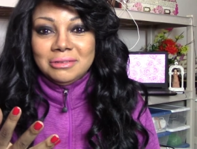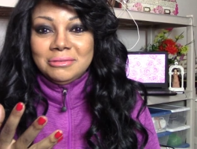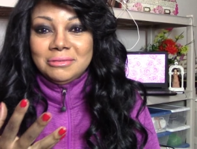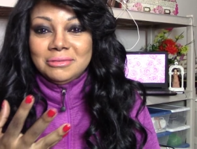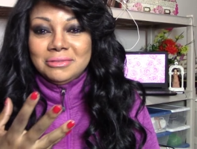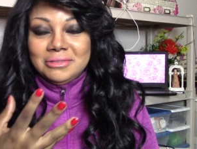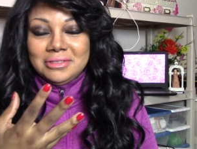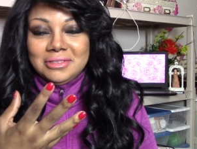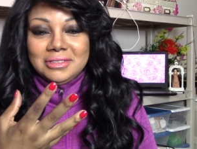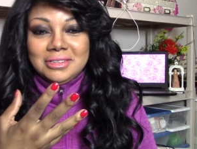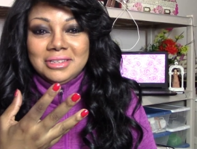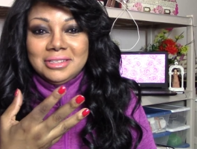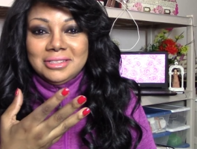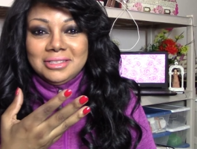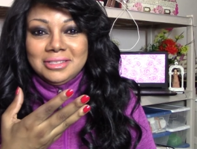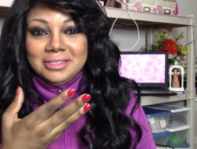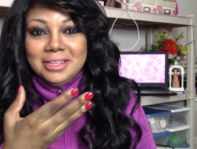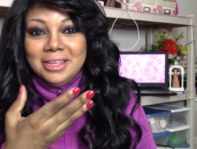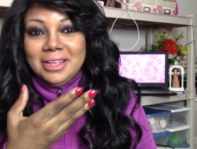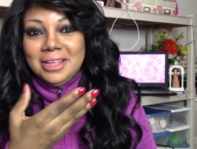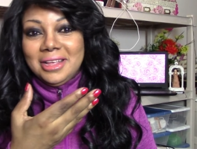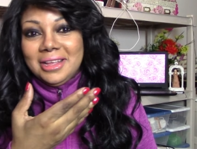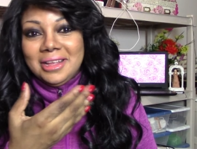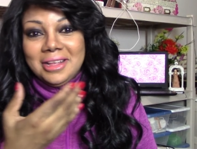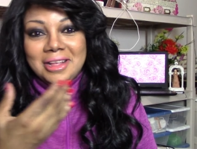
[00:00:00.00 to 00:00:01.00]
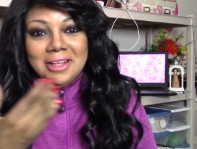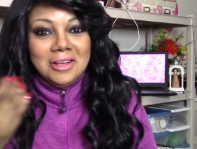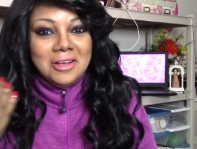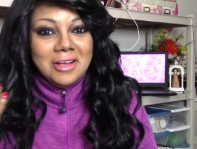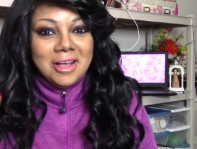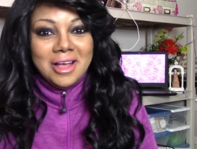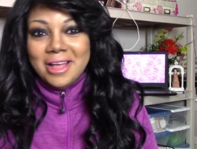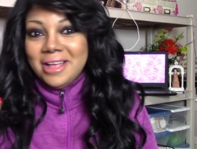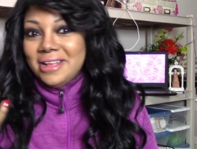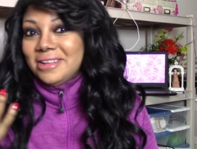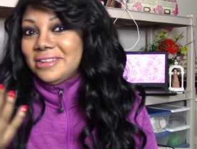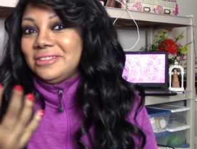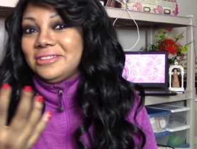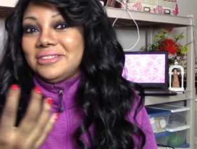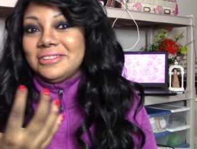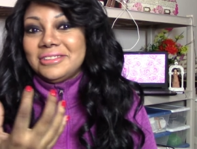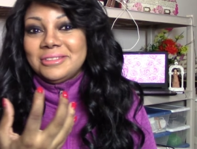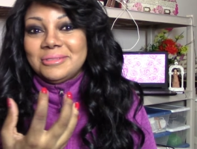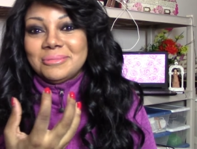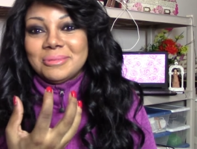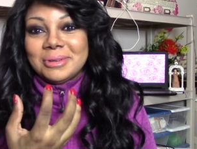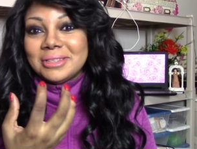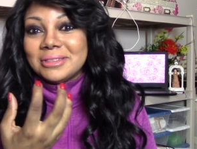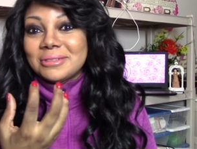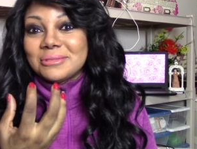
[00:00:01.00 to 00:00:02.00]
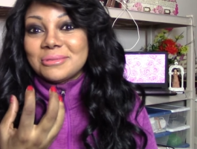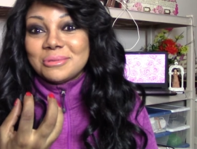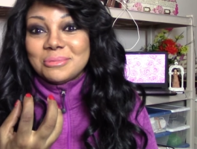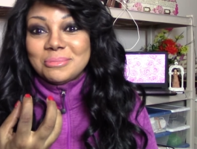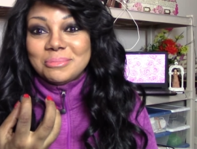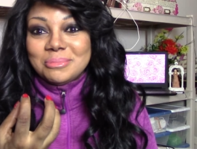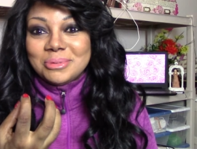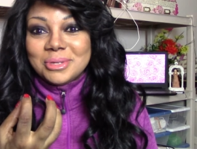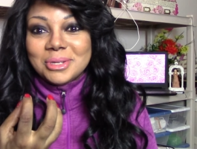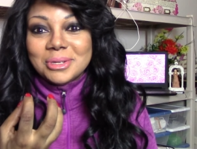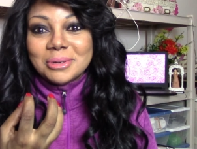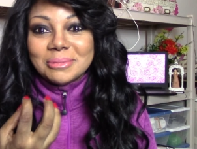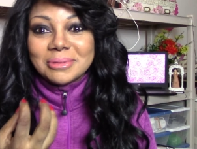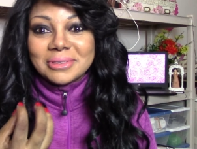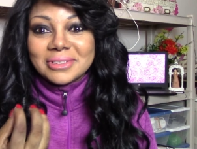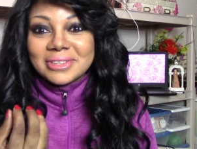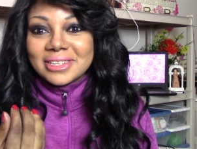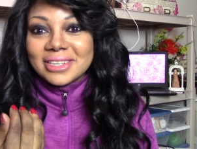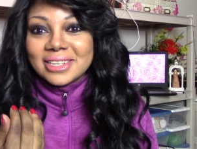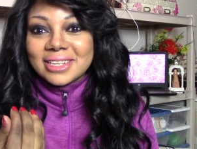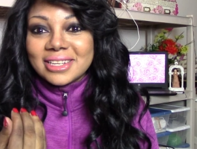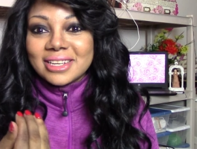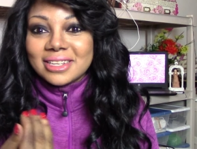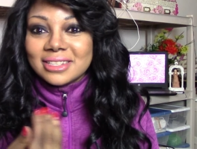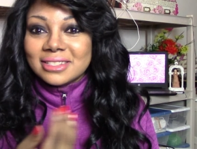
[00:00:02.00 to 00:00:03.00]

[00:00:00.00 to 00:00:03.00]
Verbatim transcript: It was it's like I just went through puberty.